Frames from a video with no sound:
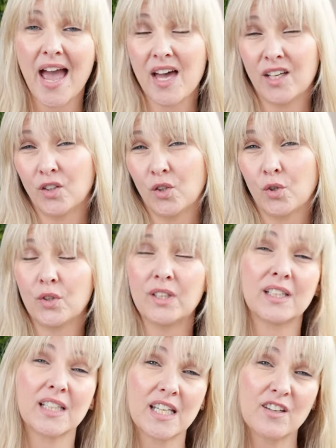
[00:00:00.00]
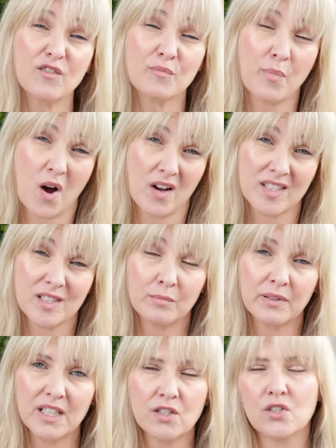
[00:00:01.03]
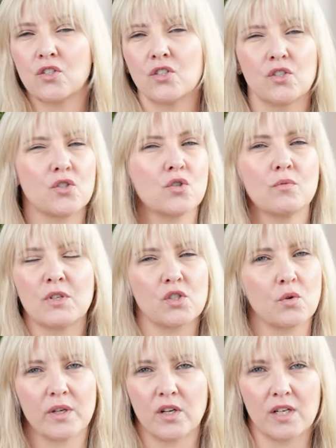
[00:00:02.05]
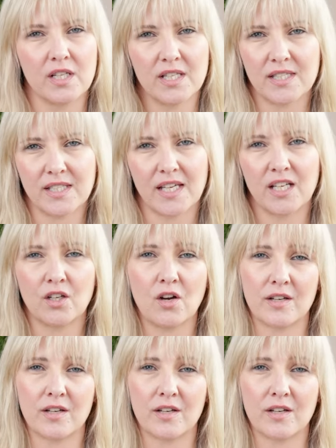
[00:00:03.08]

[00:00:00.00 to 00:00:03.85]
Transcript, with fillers: and could leave possibly to just too much going on in the skin and